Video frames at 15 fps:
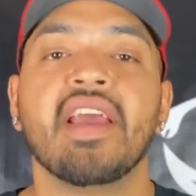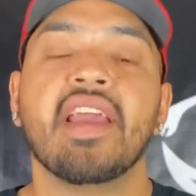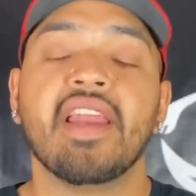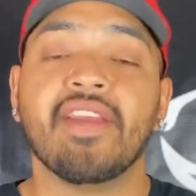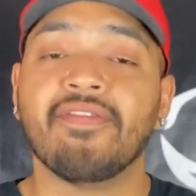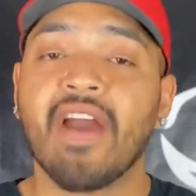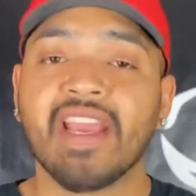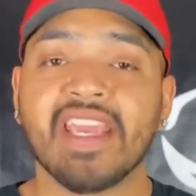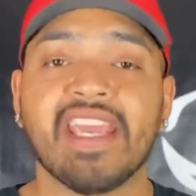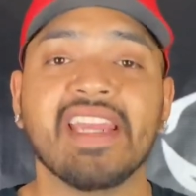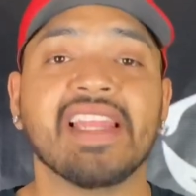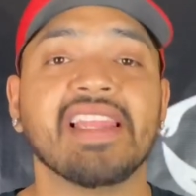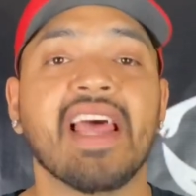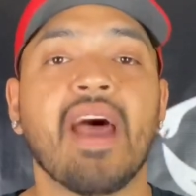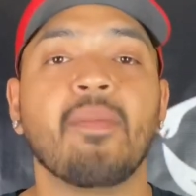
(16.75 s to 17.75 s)
And if I get
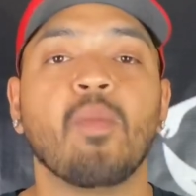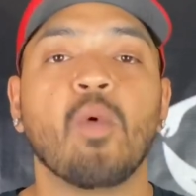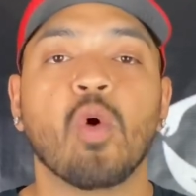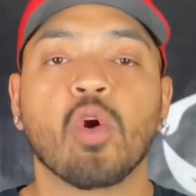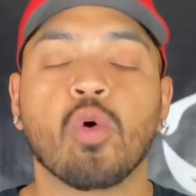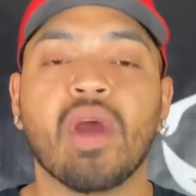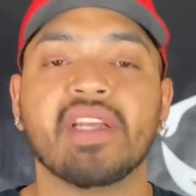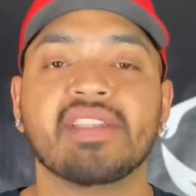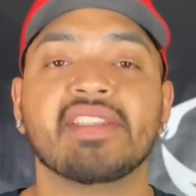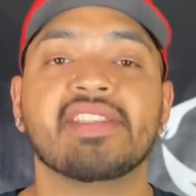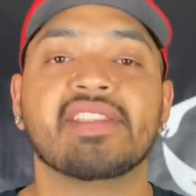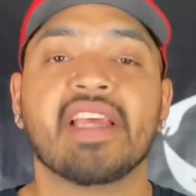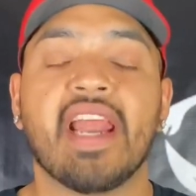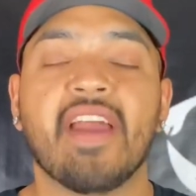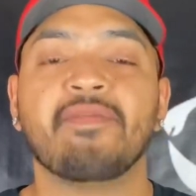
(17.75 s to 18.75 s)
a lot more
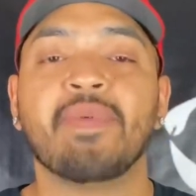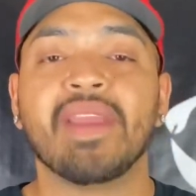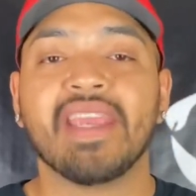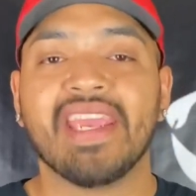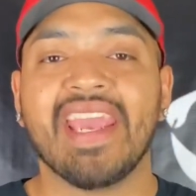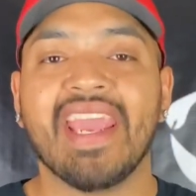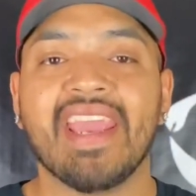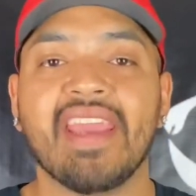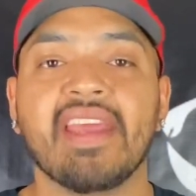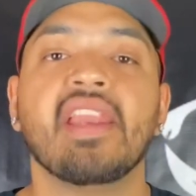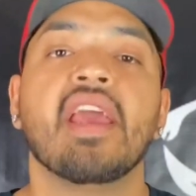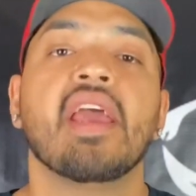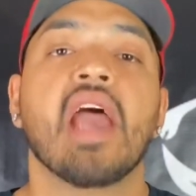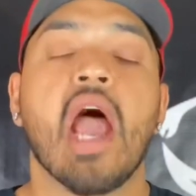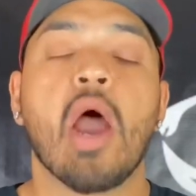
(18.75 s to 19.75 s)
questions that I've been
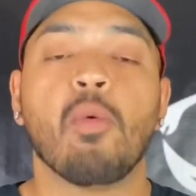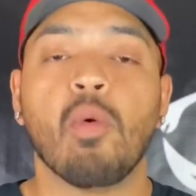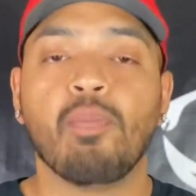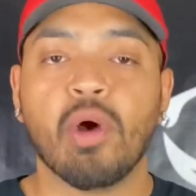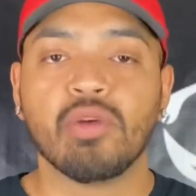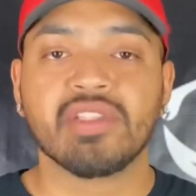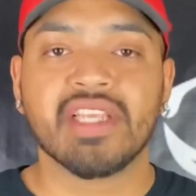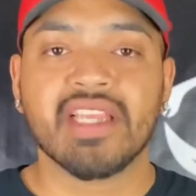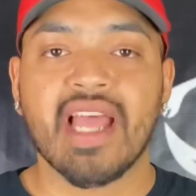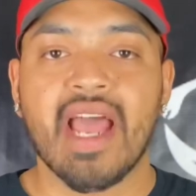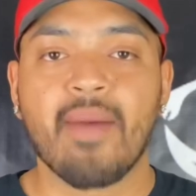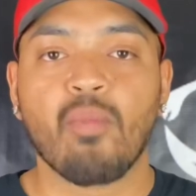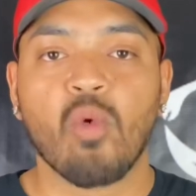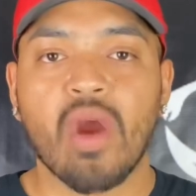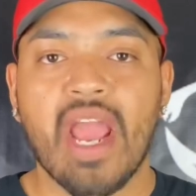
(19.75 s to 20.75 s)
getting, I will post a
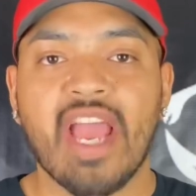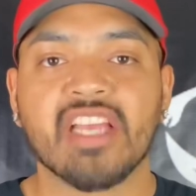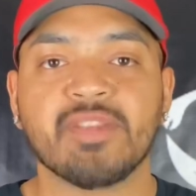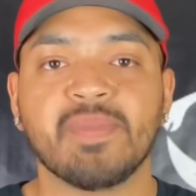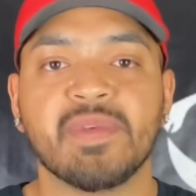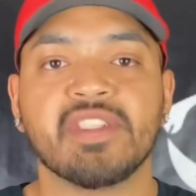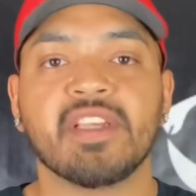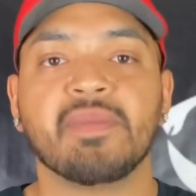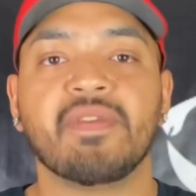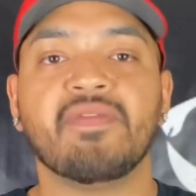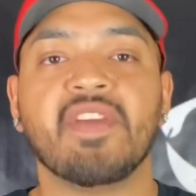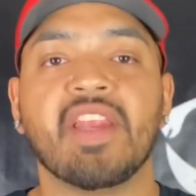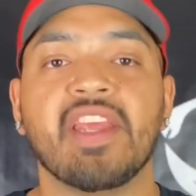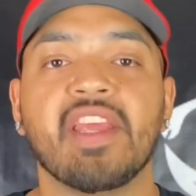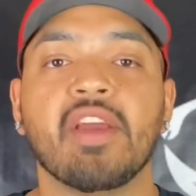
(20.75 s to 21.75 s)
lot more Ask Me
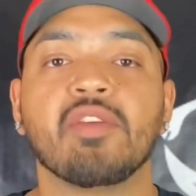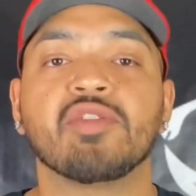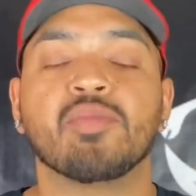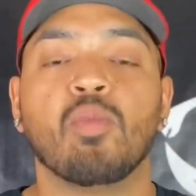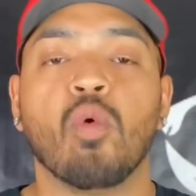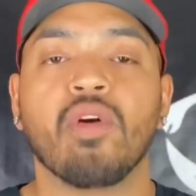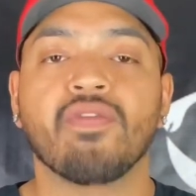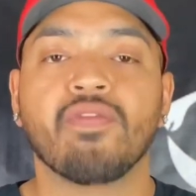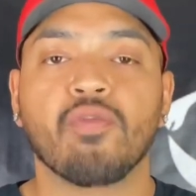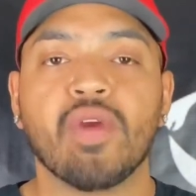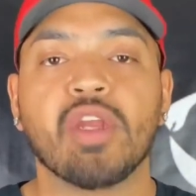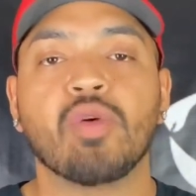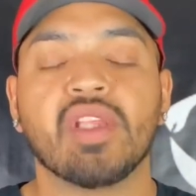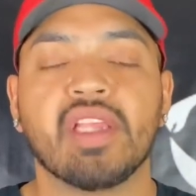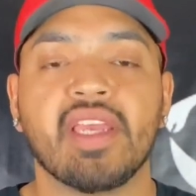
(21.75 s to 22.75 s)
Something videos more
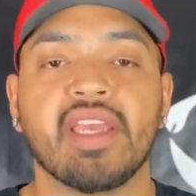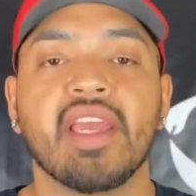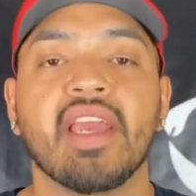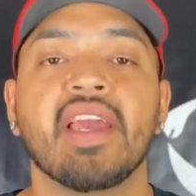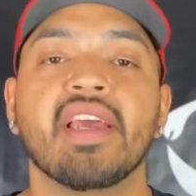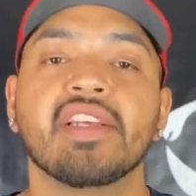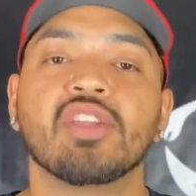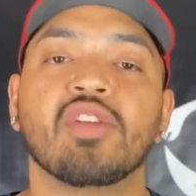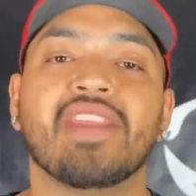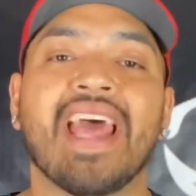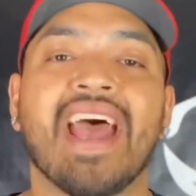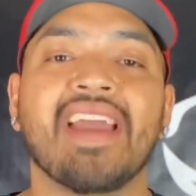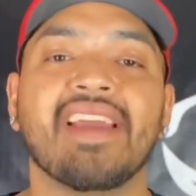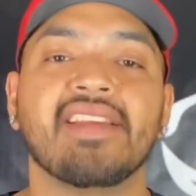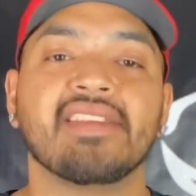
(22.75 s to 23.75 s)
frequently. So
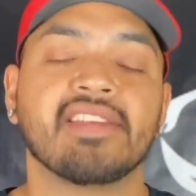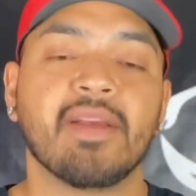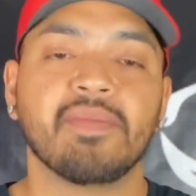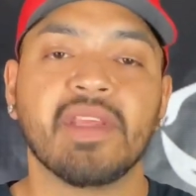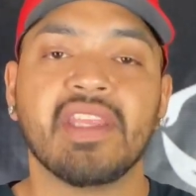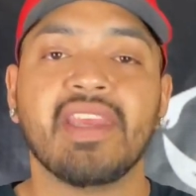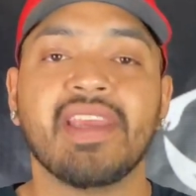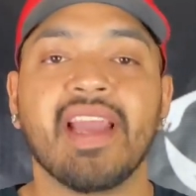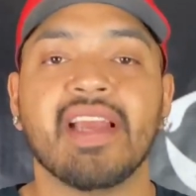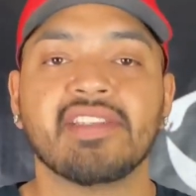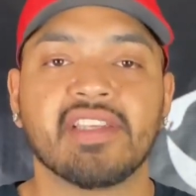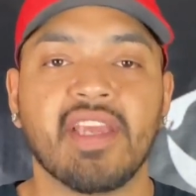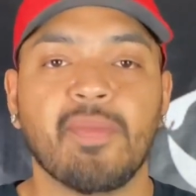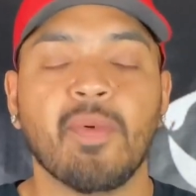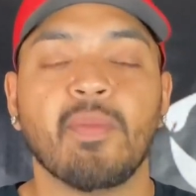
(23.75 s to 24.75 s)
that is something you guys
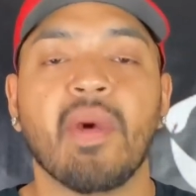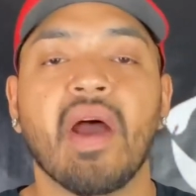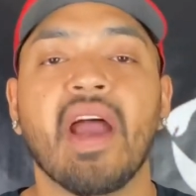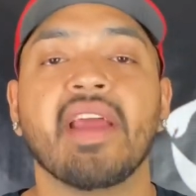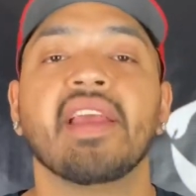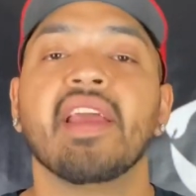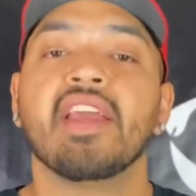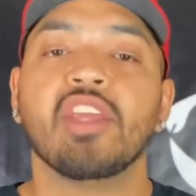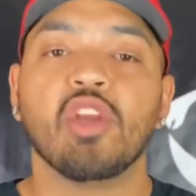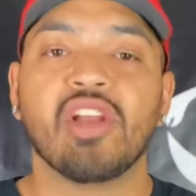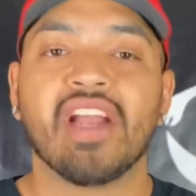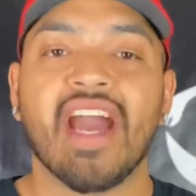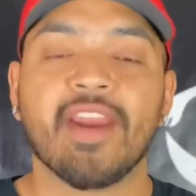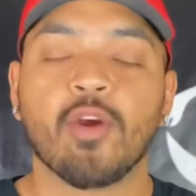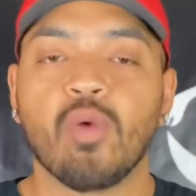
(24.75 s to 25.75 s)
should keep in mind. You
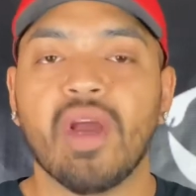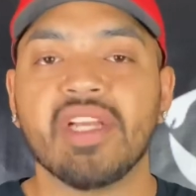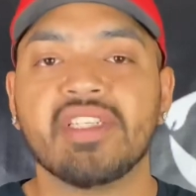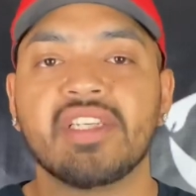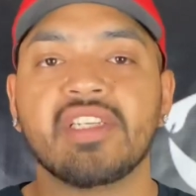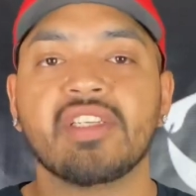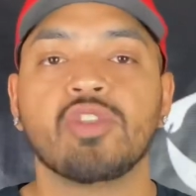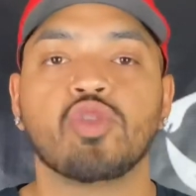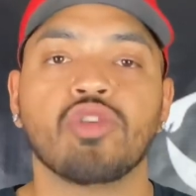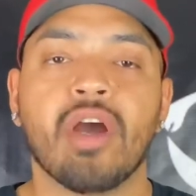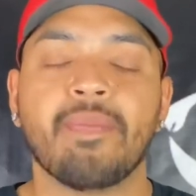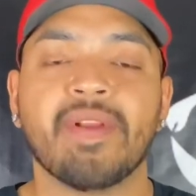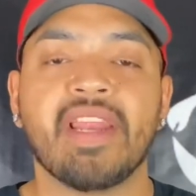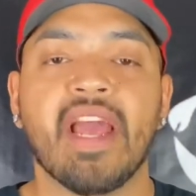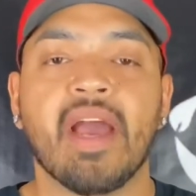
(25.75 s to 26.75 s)
got a question,
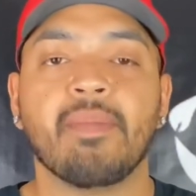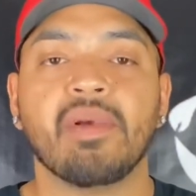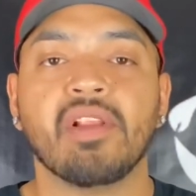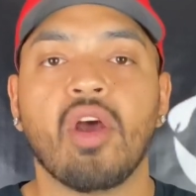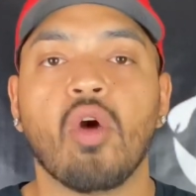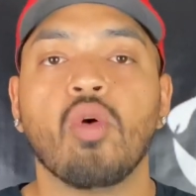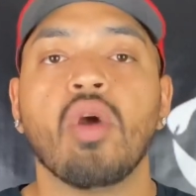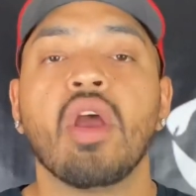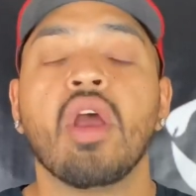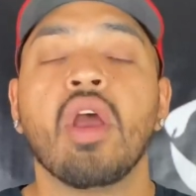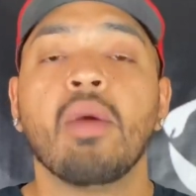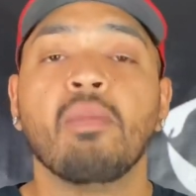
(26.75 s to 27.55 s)
drop it down below.